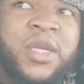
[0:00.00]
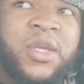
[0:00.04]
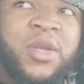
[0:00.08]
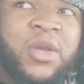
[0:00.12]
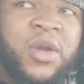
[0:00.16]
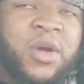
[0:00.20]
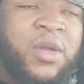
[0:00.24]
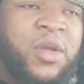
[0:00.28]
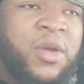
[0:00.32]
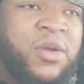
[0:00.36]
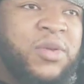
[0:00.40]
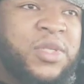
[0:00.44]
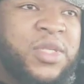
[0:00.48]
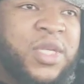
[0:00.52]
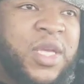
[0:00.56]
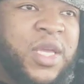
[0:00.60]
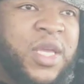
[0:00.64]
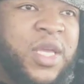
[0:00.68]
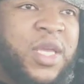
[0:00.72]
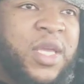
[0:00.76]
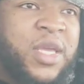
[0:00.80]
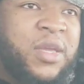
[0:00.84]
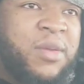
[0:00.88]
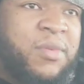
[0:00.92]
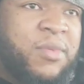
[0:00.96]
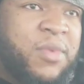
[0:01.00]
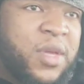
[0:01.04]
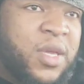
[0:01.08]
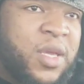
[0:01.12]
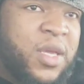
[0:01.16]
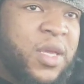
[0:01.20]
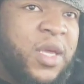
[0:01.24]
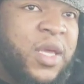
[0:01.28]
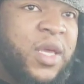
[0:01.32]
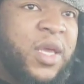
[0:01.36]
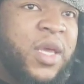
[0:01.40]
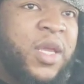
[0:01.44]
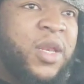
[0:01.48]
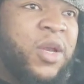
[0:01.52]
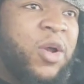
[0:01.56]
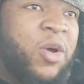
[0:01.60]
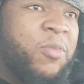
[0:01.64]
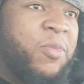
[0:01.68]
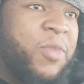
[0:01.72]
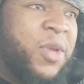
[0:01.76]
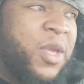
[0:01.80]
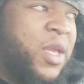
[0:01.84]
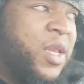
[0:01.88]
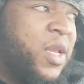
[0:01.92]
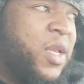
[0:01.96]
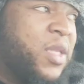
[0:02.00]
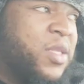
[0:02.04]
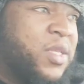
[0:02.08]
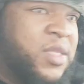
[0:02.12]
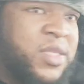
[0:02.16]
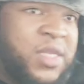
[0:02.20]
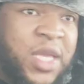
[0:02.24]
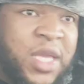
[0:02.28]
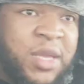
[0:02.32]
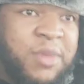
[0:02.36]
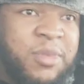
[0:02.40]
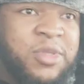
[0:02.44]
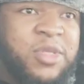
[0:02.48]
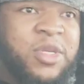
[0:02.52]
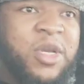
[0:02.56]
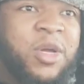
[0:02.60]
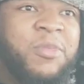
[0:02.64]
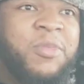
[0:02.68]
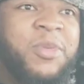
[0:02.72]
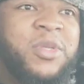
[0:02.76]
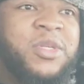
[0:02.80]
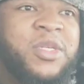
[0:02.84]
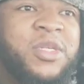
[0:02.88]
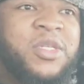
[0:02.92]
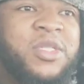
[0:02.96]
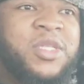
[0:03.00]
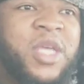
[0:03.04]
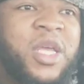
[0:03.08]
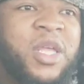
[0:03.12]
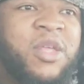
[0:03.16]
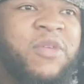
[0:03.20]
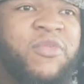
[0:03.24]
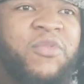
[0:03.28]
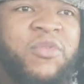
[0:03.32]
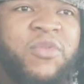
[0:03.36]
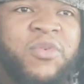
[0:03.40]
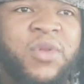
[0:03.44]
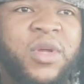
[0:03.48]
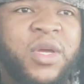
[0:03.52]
you know, your team, it don't mean that the team is going to be successful.